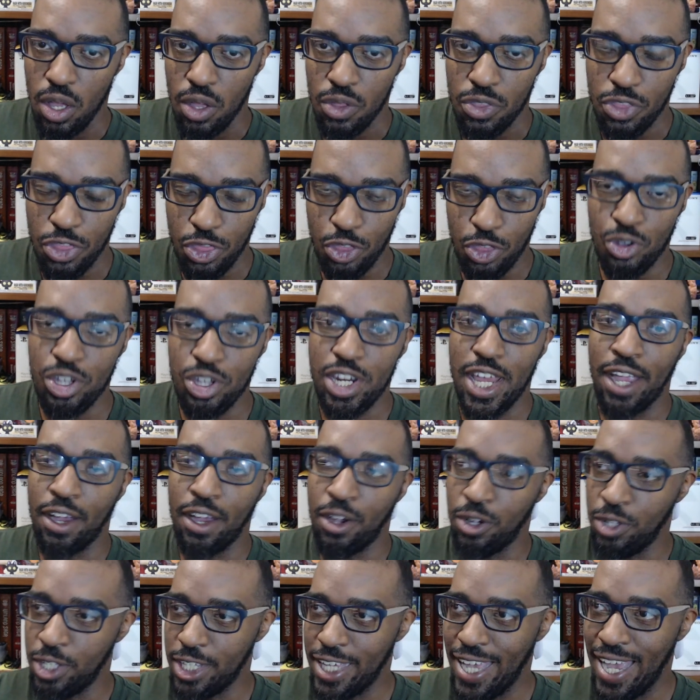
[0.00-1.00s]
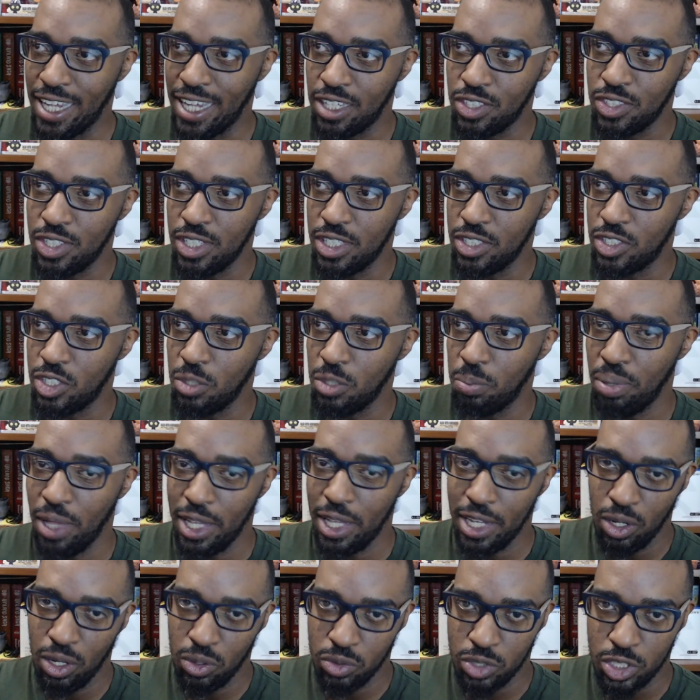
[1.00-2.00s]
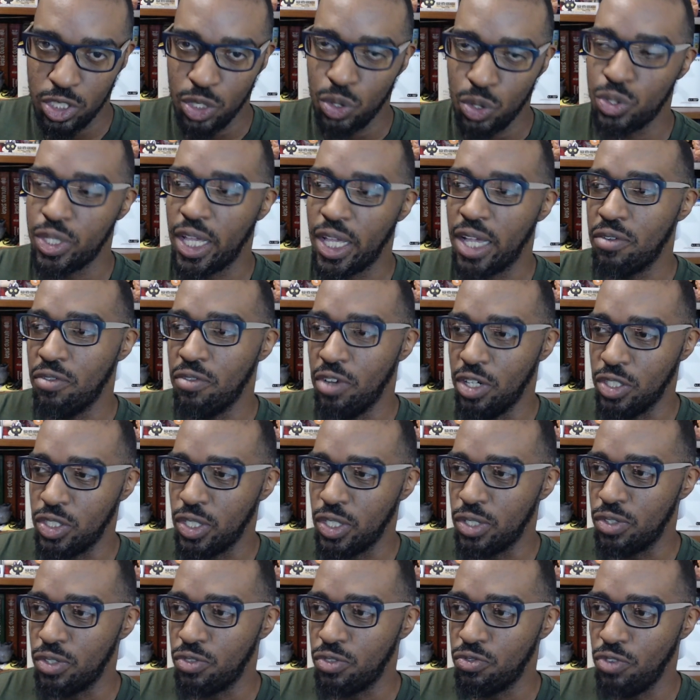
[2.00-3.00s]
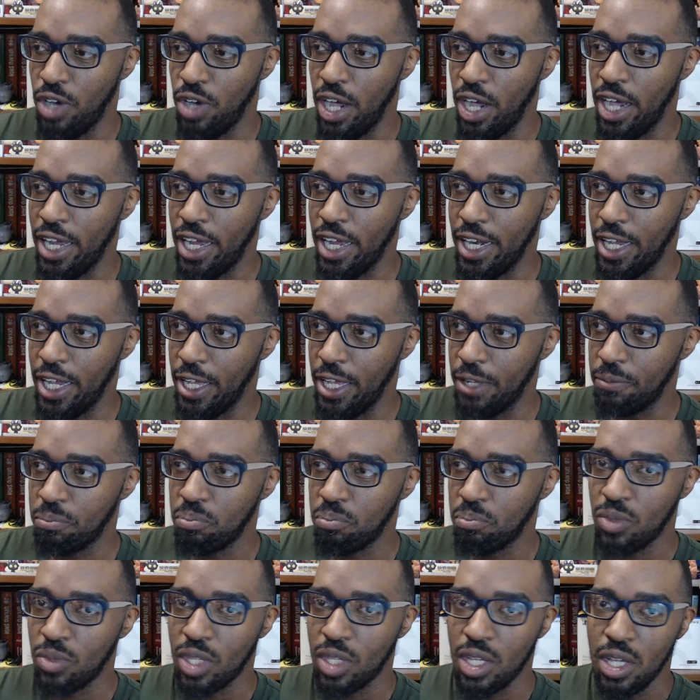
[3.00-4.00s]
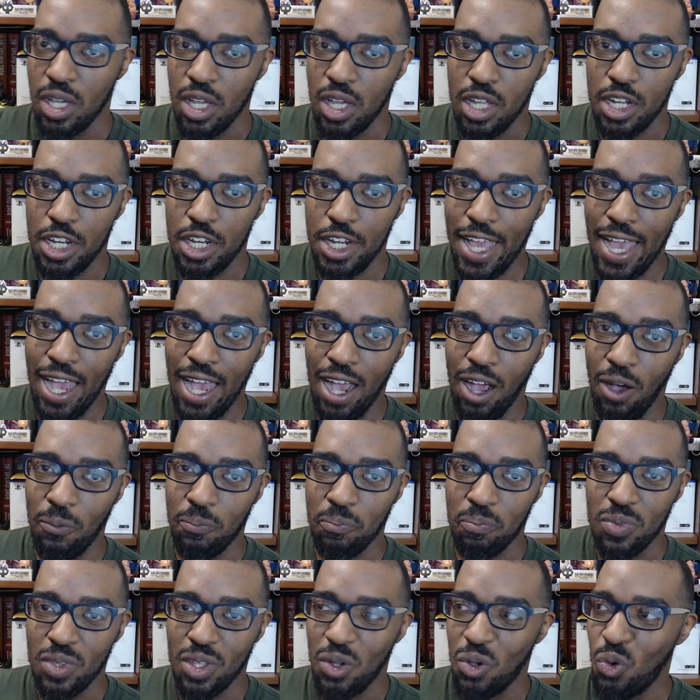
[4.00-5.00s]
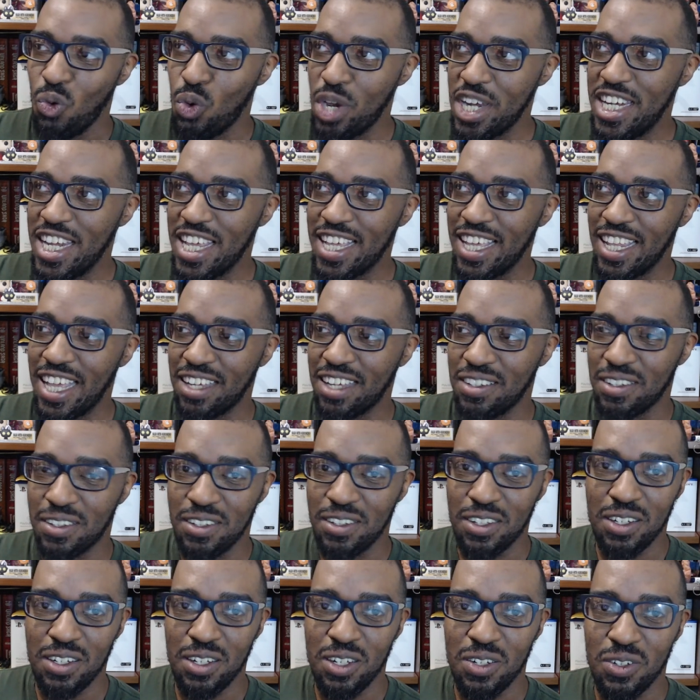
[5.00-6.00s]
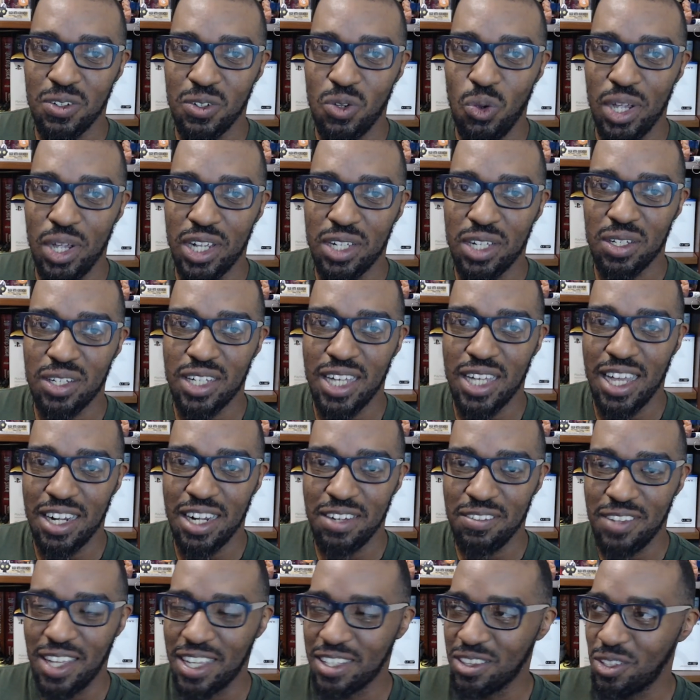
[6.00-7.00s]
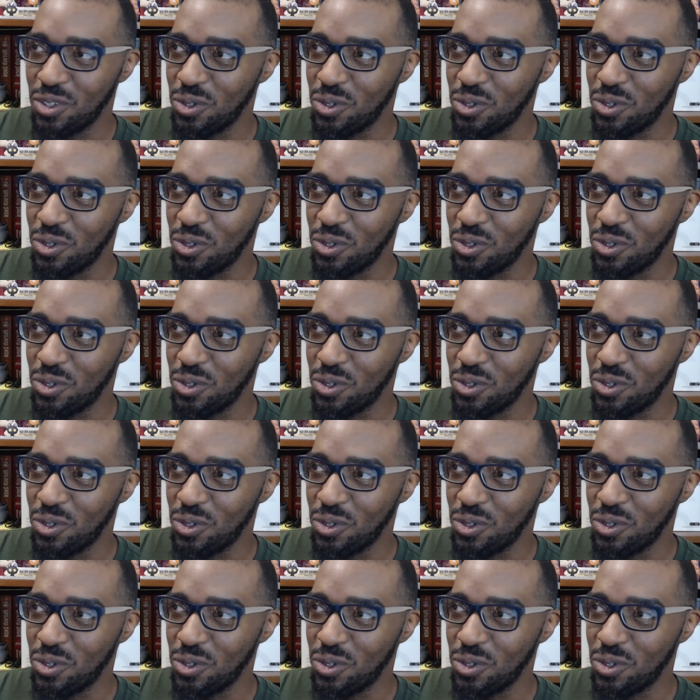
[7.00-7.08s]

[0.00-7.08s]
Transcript: three-day early access to play on Tuesday versus Friday. Now, we did get like a quick kind of like little